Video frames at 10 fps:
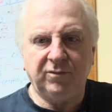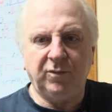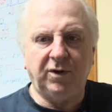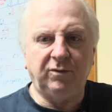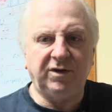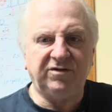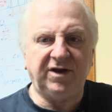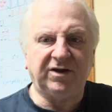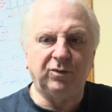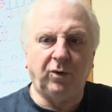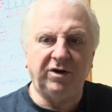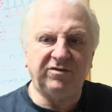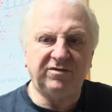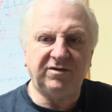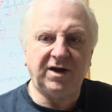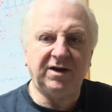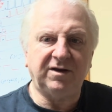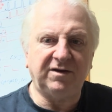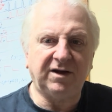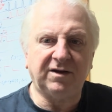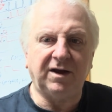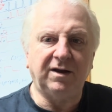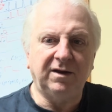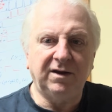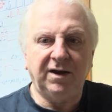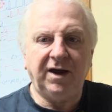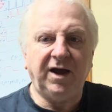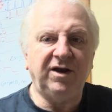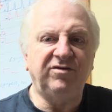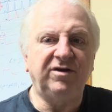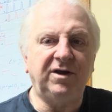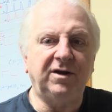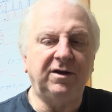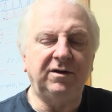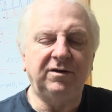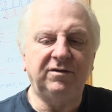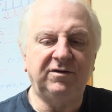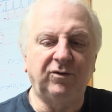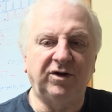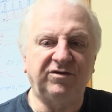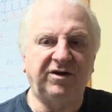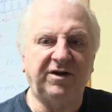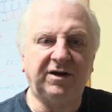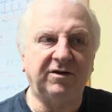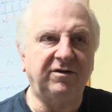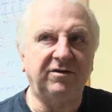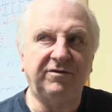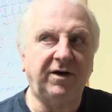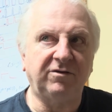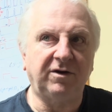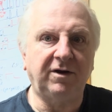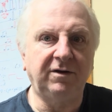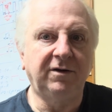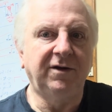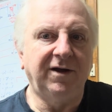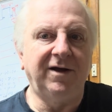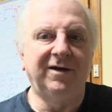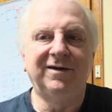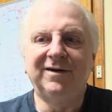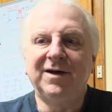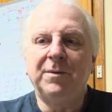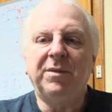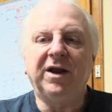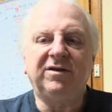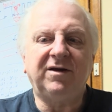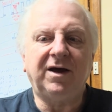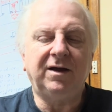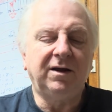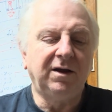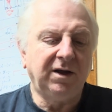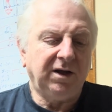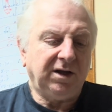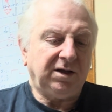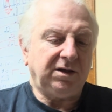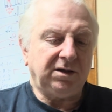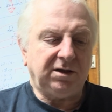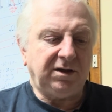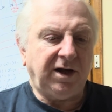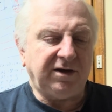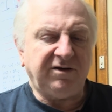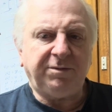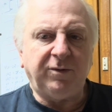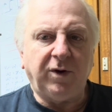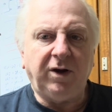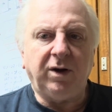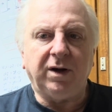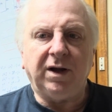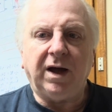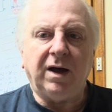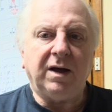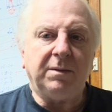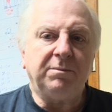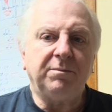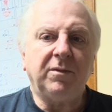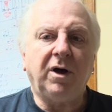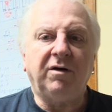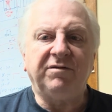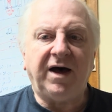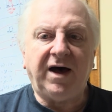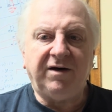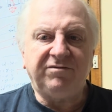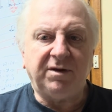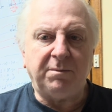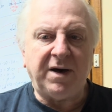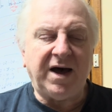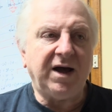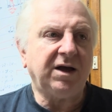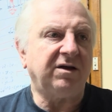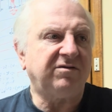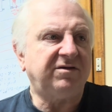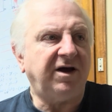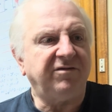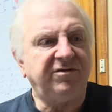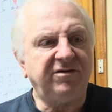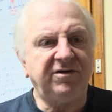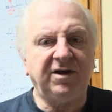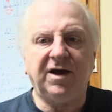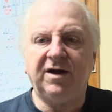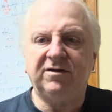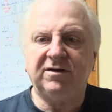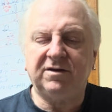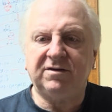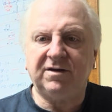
well, that's an ex-Watts detector engineer. Still does detectors as far as I know. But yeah, just be wary of aftermarket stuff, just in case it